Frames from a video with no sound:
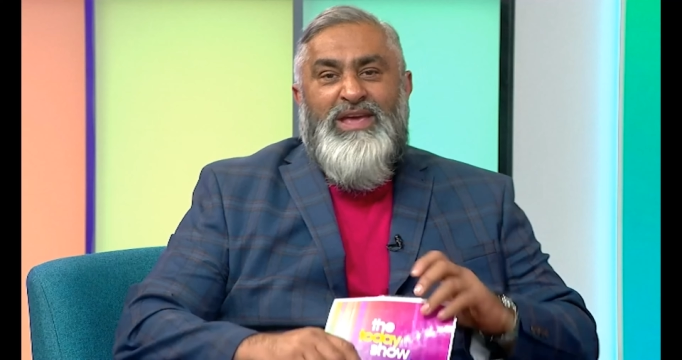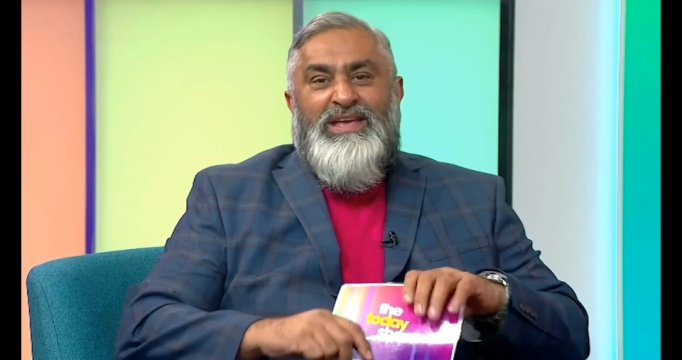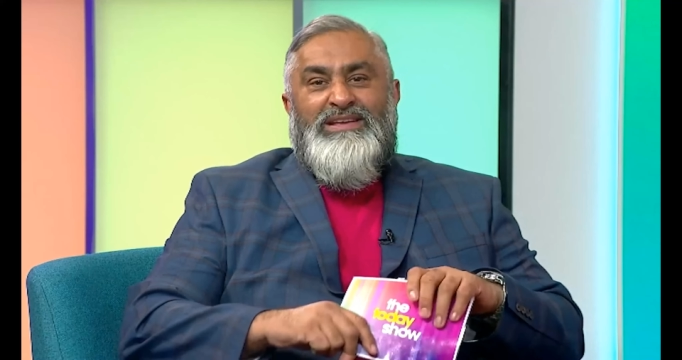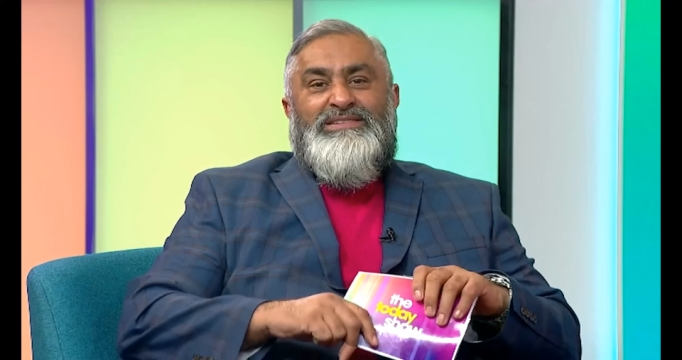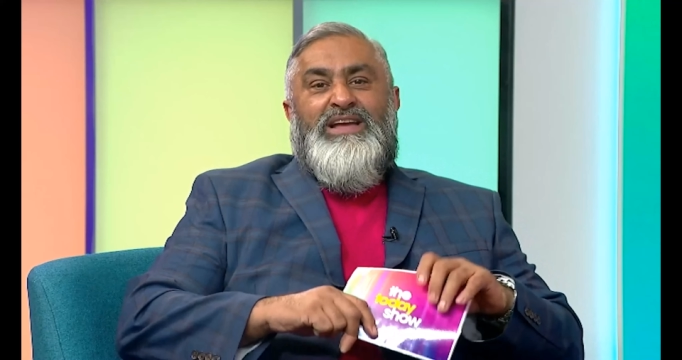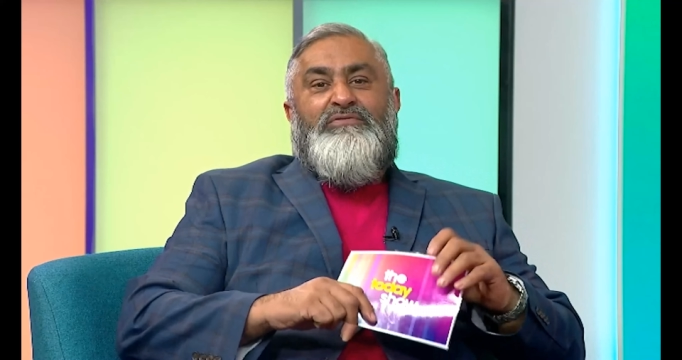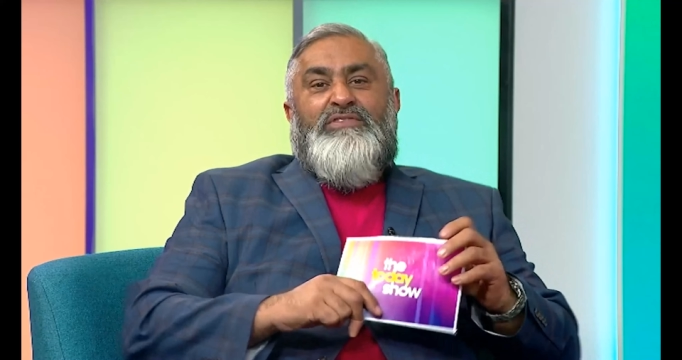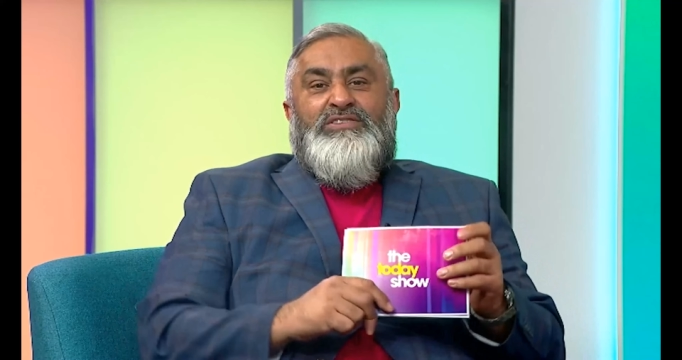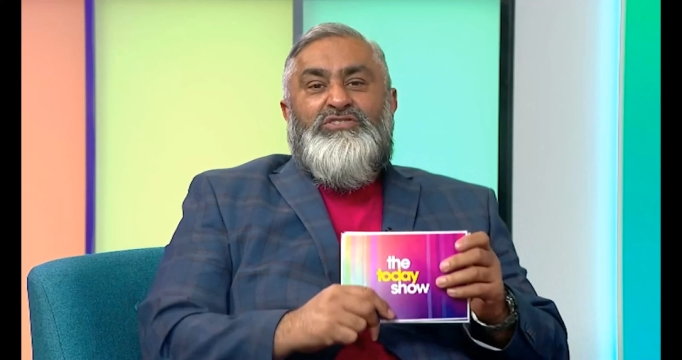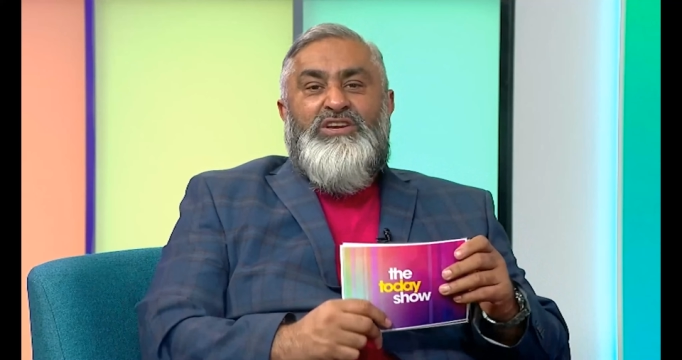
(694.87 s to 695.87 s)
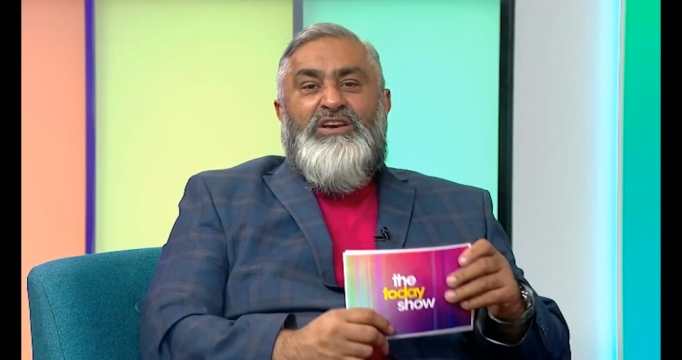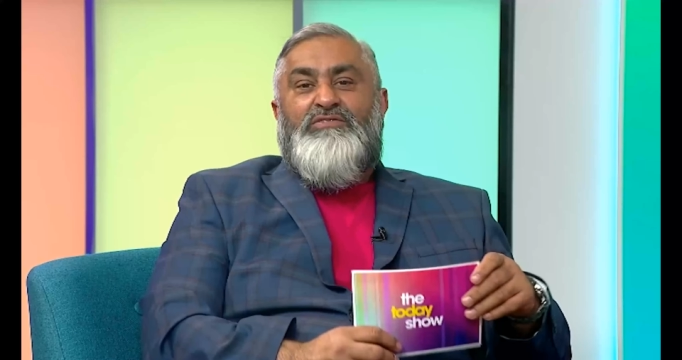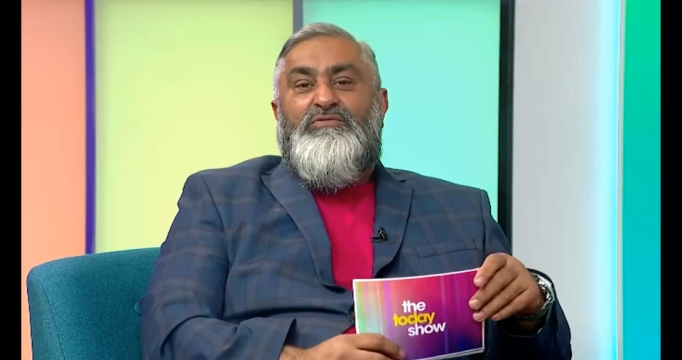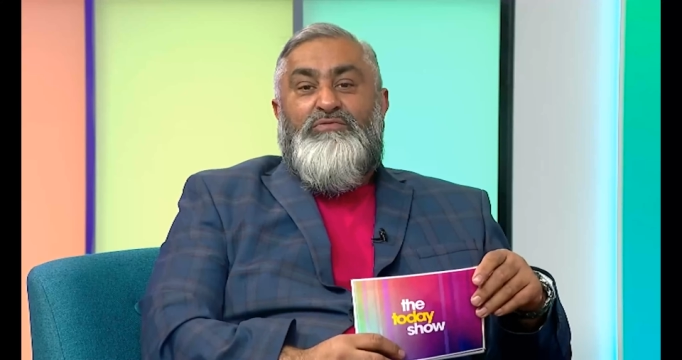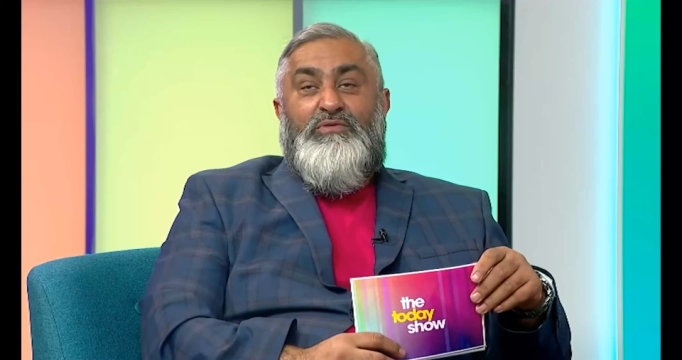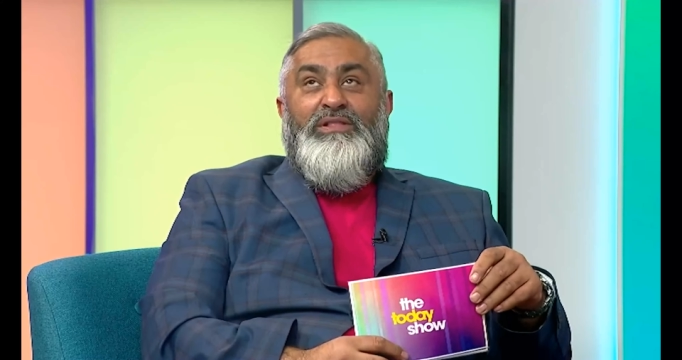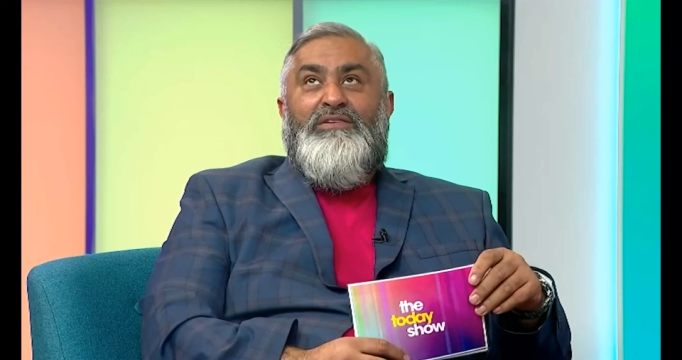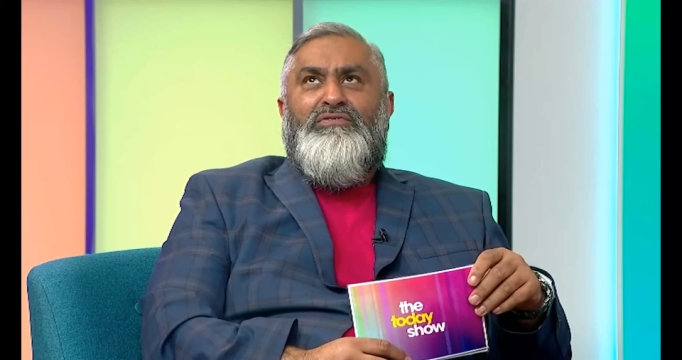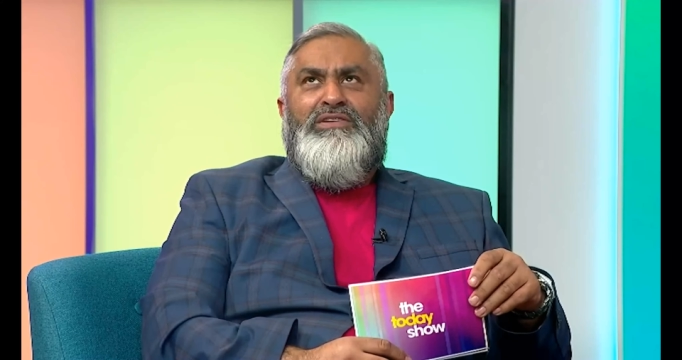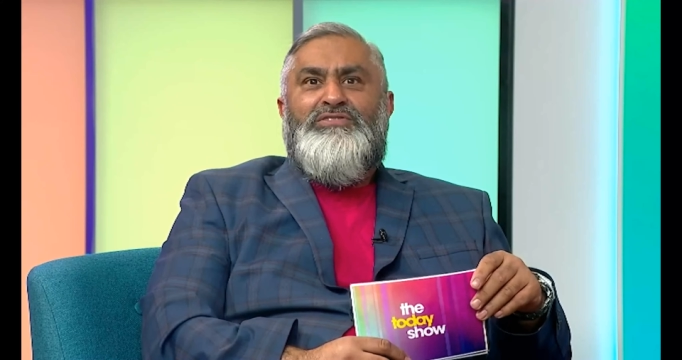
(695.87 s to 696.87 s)
it's time for
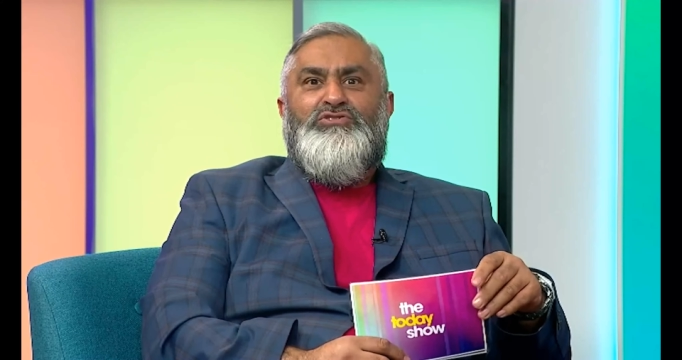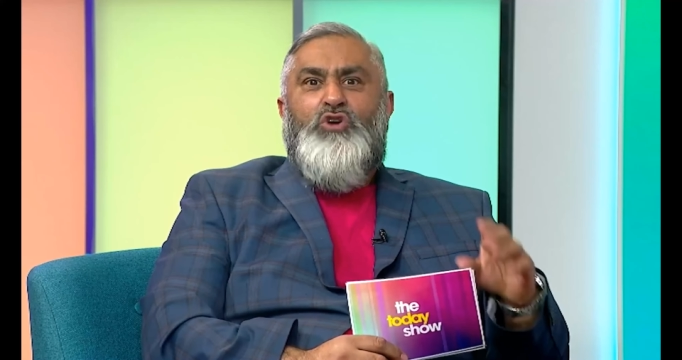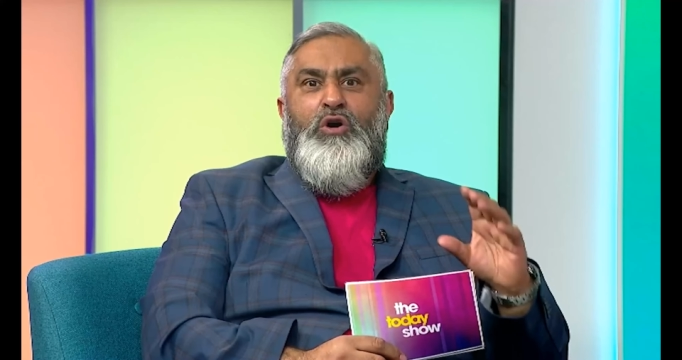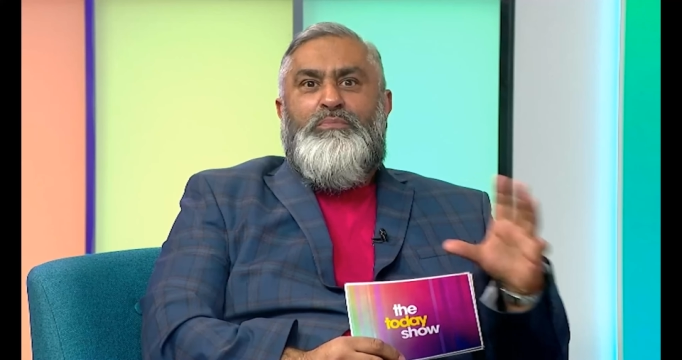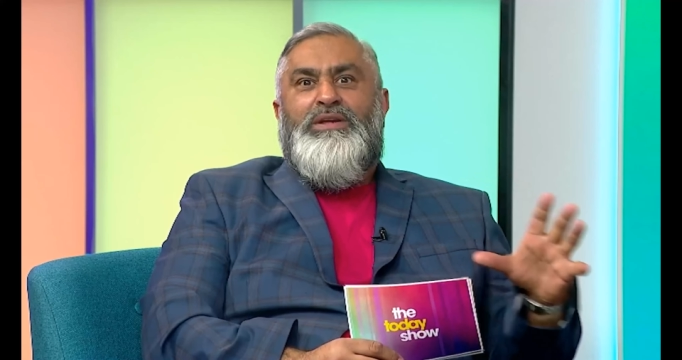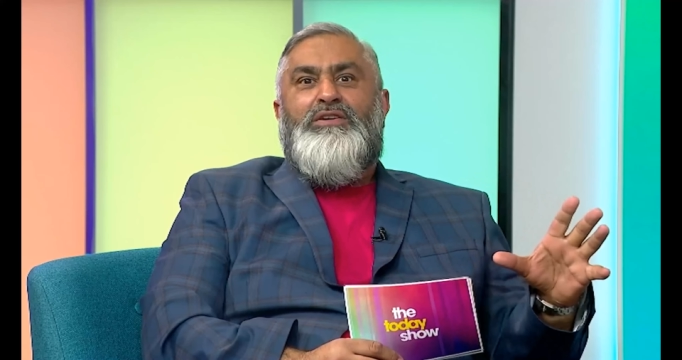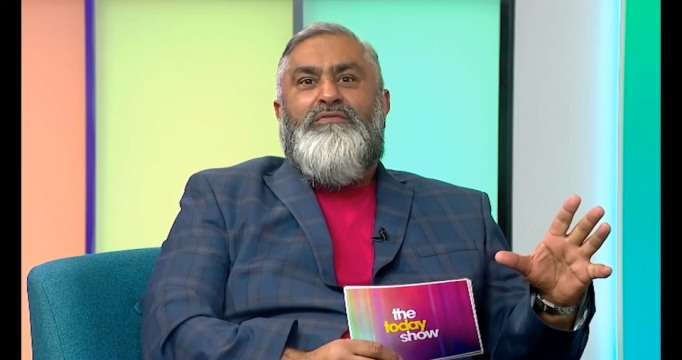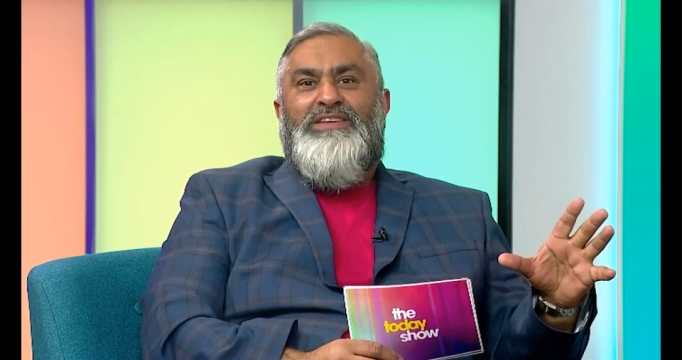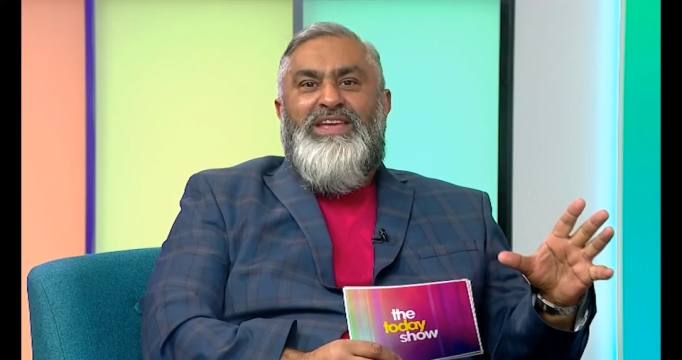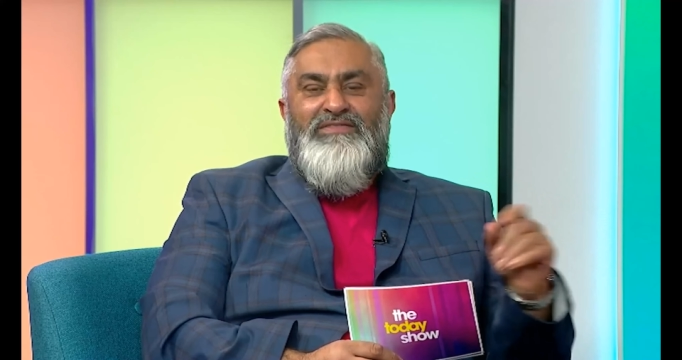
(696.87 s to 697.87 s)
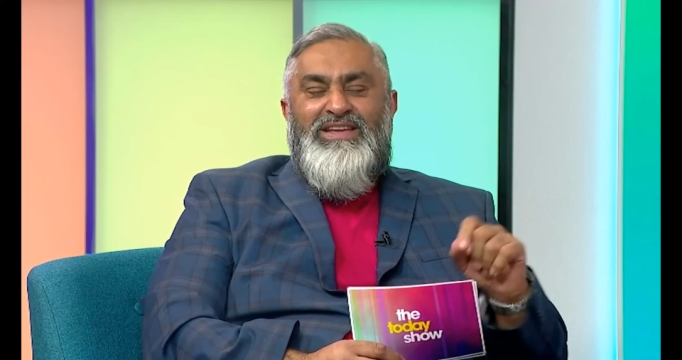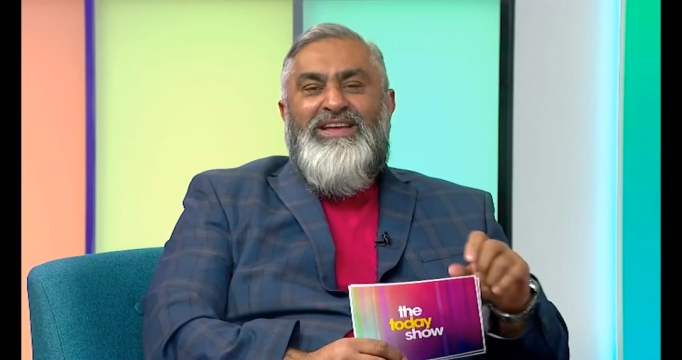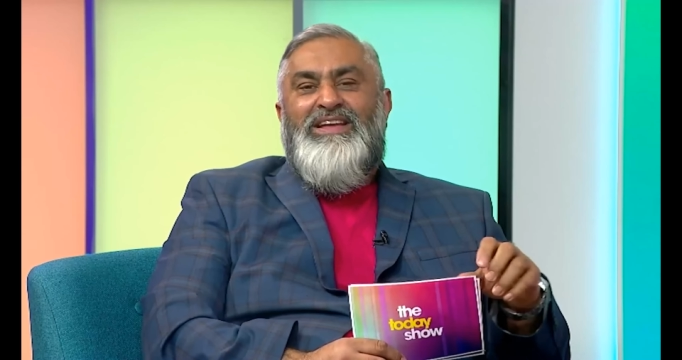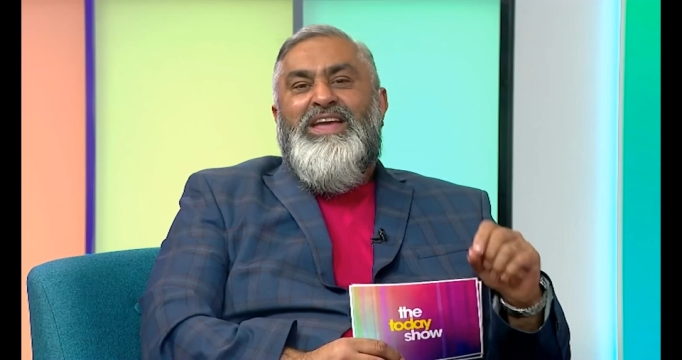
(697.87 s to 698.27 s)
a short break of the evening.